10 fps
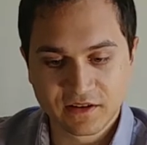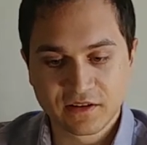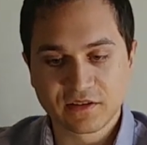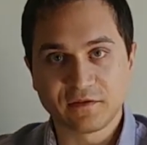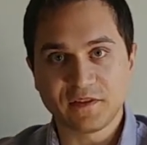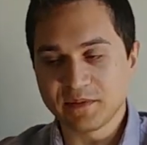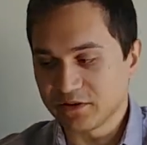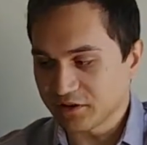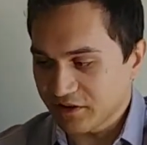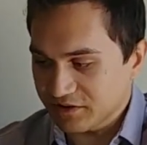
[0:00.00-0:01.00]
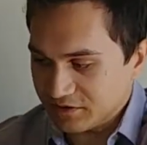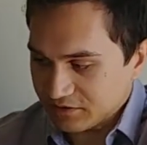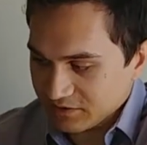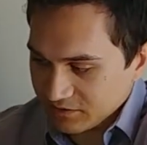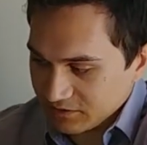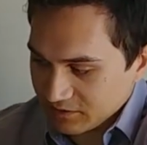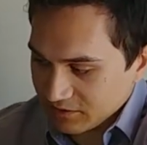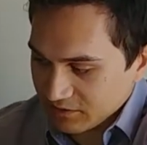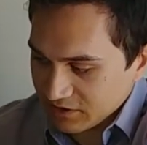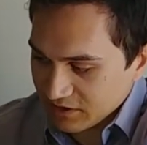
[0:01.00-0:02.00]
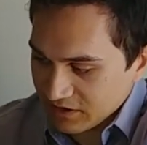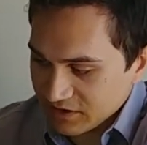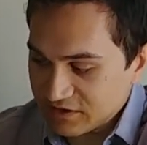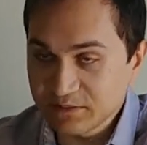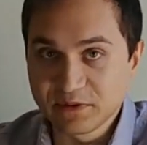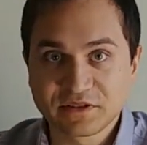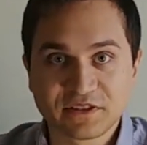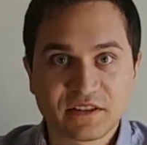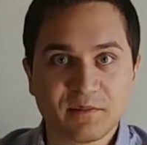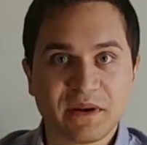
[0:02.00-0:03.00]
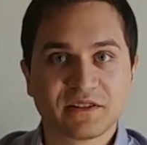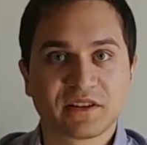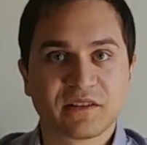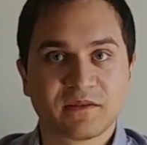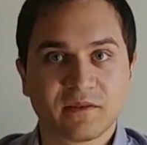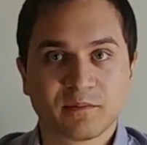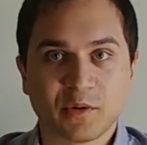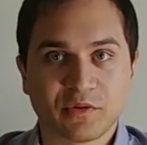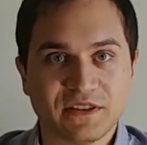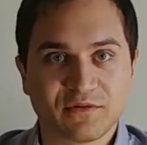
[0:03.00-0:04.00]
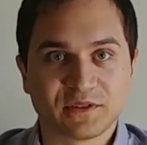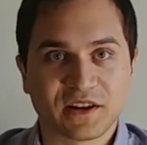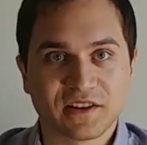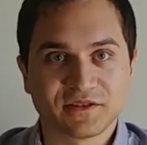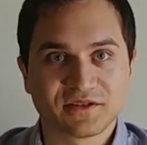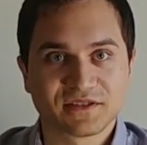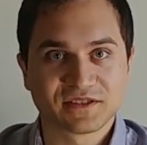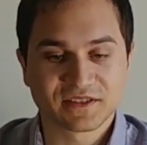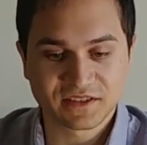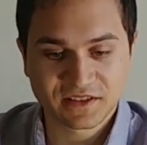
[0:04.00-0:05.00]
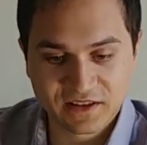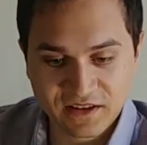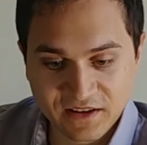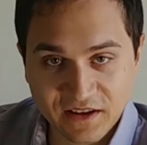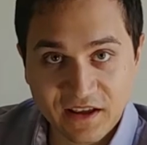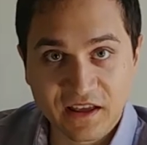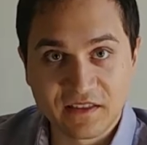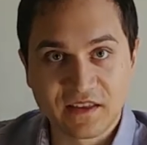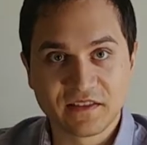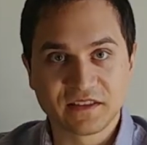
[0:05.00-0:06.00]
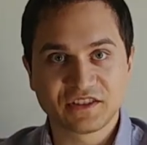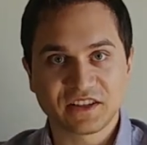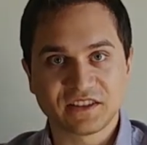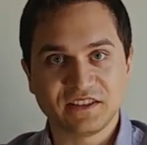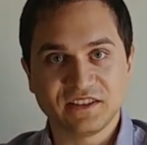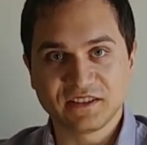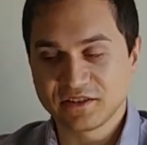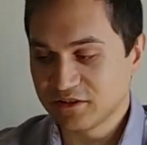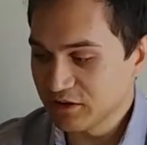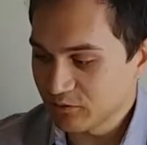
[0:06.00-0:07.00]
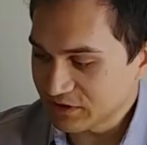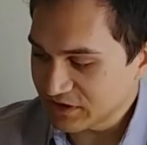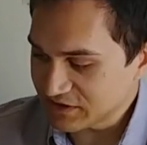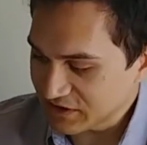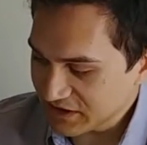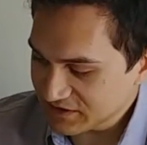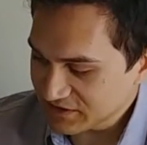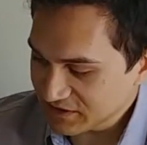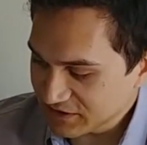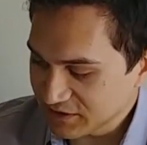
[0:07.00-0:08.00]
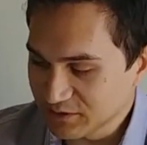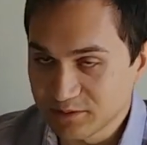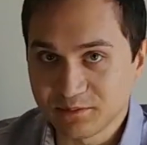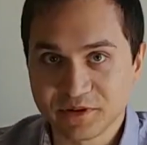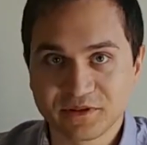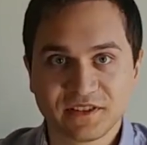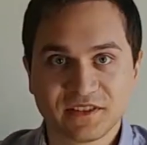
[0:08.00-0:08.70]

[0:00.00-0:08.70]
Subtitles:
The female cardinal, similar to the male but with different colors. And then the chickadee, which is a nice little bird.